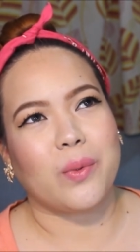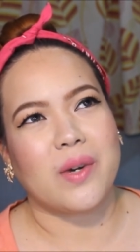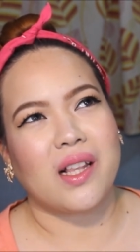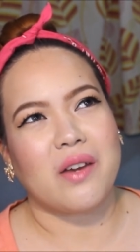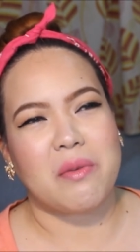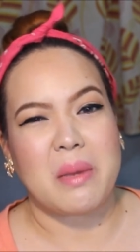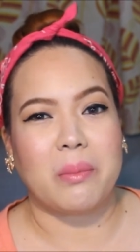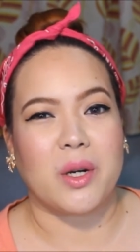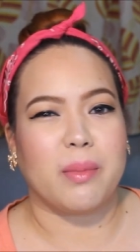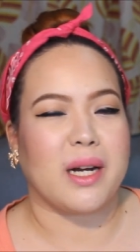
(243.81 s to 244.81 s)
really
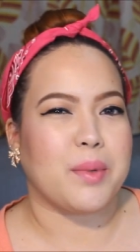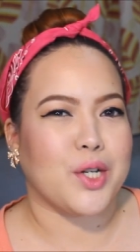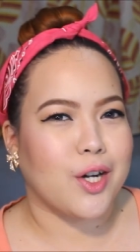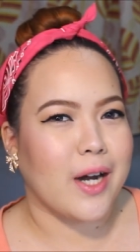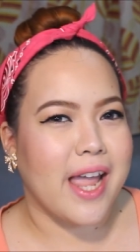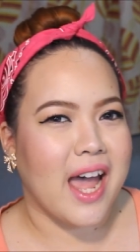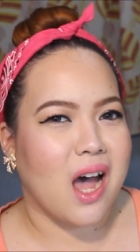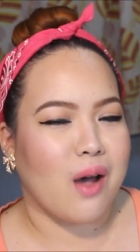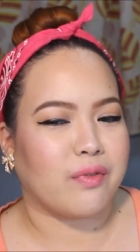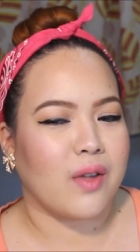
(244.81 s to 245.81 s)
remember, but I'm sure I
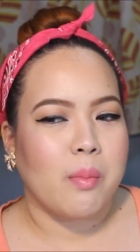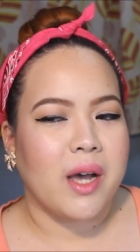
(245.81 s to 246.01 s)
have.